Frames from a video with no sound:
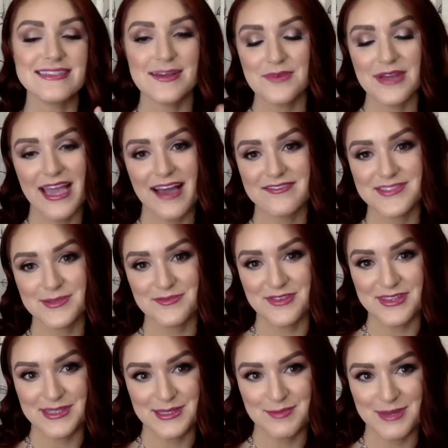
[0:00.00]
that we have some
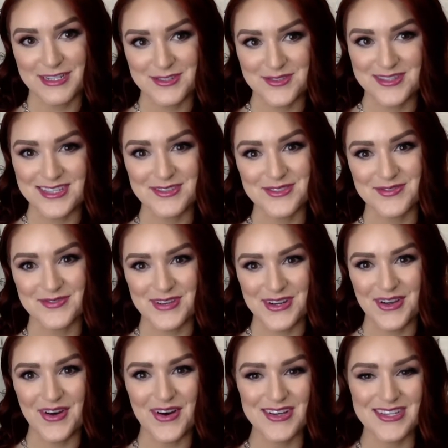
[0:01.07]
really special deals for
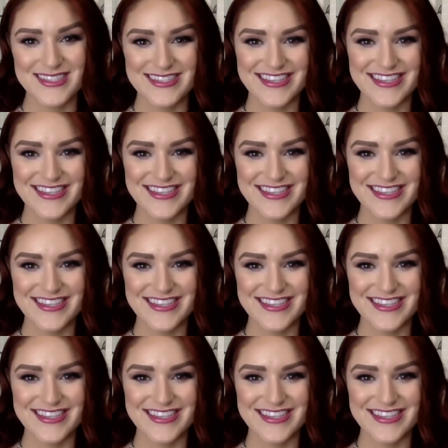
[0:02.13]
y'all.